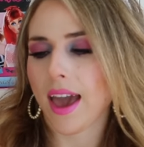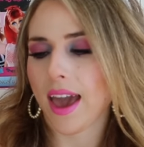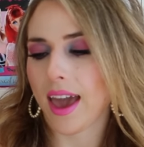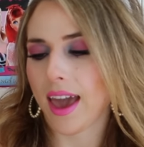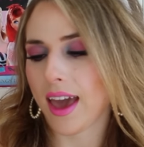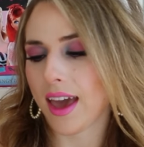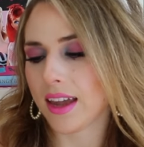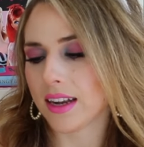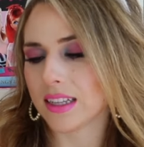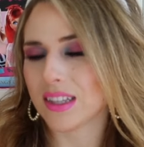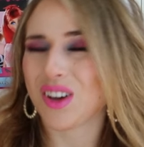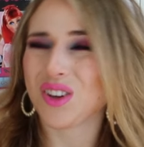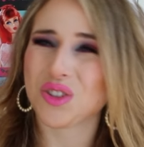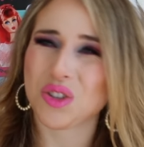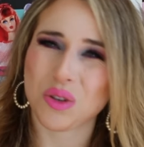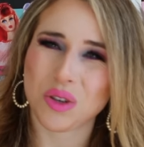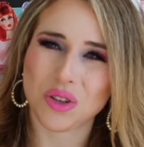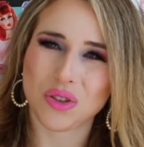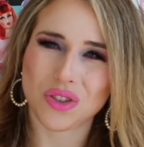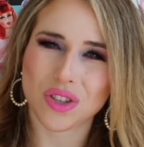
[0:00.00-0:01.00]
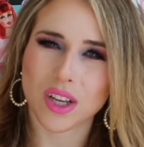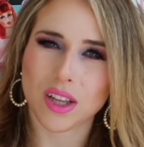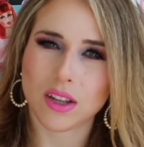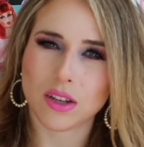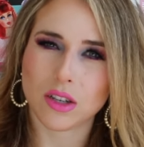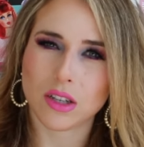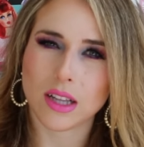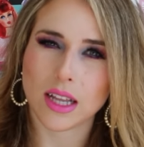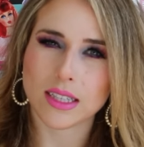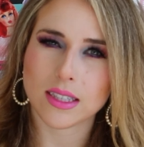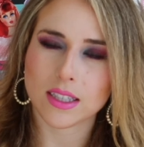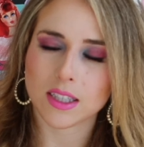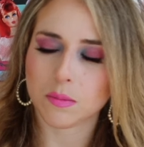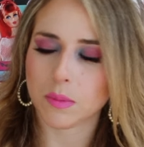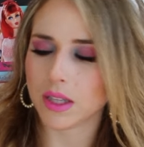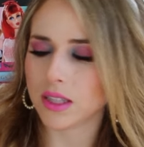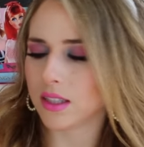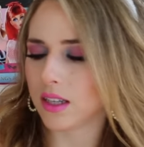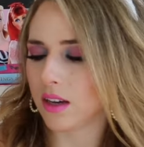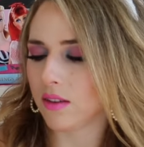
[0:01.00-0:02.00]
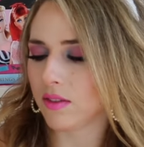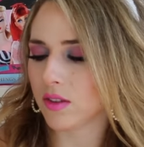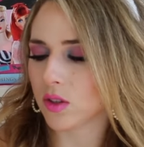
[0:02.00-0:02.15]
And it's also usually a little less expensive.